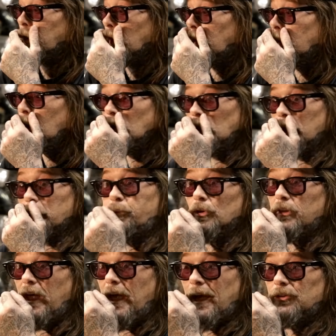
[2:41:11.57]
gotta like
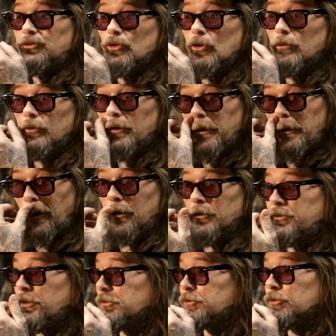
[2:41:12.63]
put an X over it, or
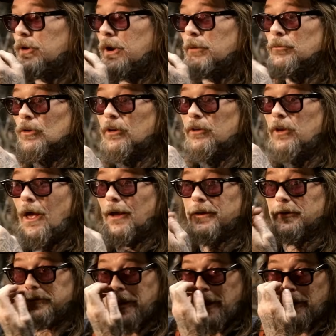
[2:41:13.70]
is Instagram gonna knock
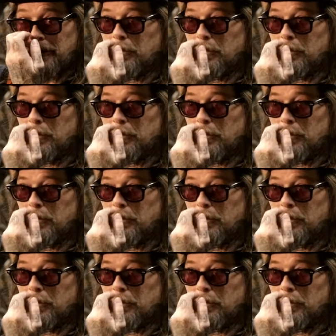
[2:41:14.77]
it down?